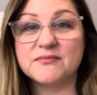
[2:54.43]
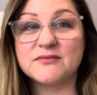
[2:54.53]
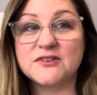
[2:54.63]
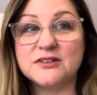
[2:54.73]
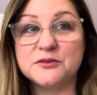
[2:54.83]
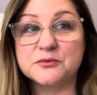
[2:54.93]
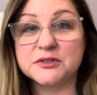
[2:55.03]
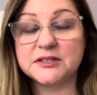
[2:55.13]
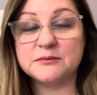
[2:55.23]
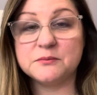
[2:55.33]
to
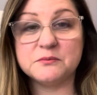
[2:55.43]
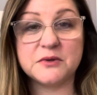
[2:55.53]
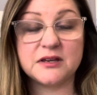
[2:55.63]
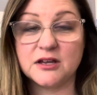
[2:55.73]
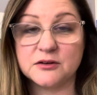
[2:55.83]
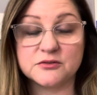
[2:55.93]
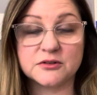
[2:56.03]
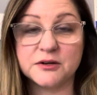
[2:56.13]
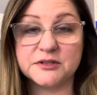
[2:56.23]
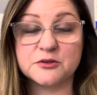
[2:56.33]
really,
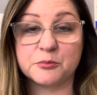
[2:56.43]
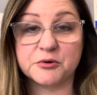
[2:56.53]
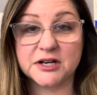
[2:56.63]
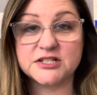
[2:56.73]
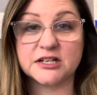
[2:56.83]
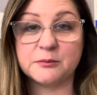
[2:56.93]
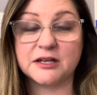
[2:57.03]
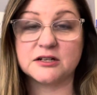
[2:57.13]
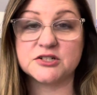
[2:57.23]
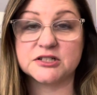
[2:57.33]
grow into a project
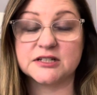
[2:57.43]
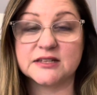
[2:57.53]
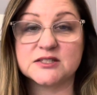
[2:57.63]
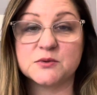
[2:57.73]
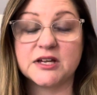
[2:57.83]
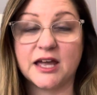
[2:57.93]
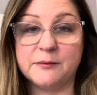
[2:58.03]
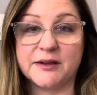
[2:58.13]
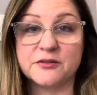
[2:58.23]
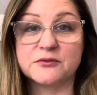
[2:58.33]
manager. And that's what came
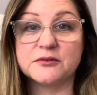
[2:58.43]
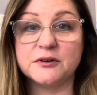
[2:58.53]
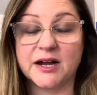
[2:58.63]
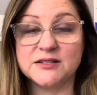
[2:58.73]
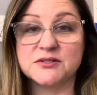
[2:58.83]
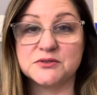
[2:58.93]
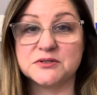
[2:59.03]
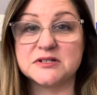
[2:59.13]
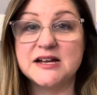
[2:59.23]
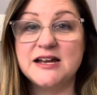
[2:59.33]
out through high school.